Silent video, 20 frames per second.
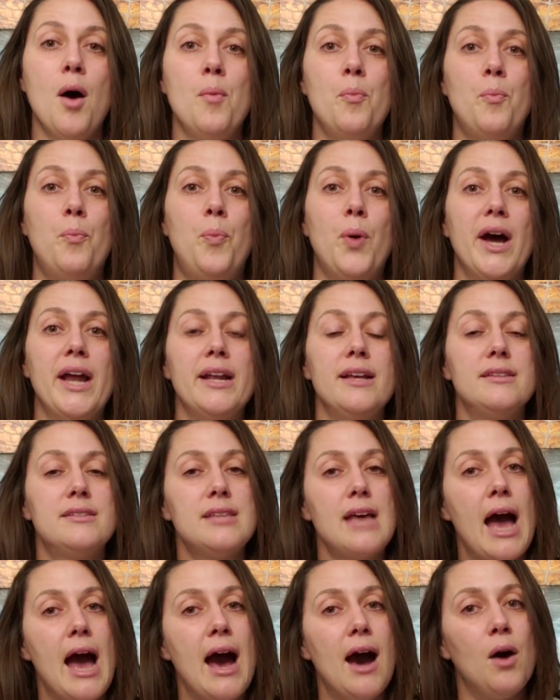But it's
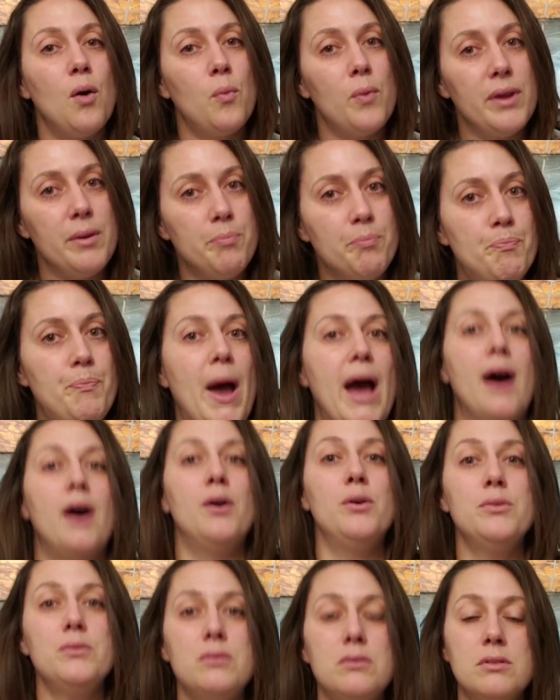how we
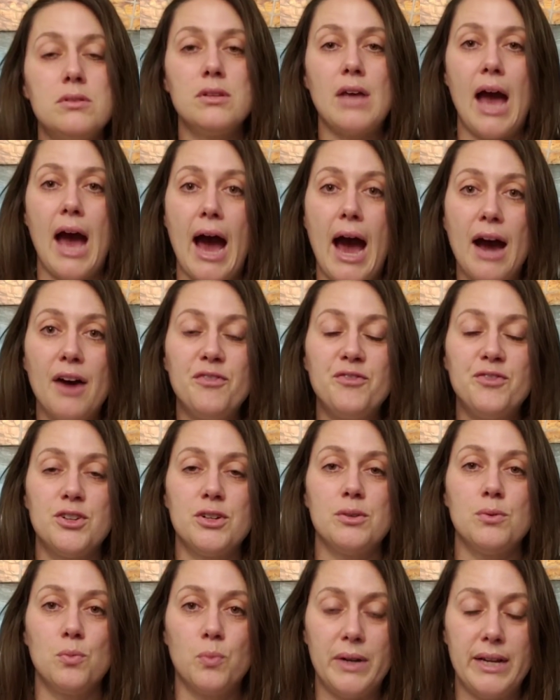bounce
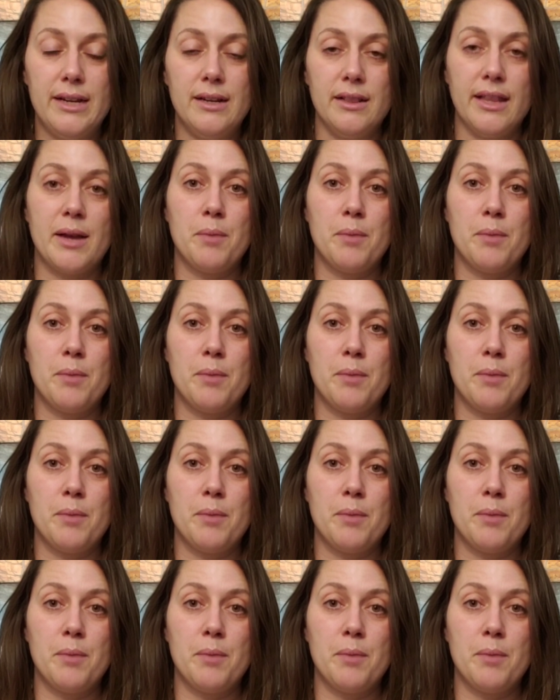after we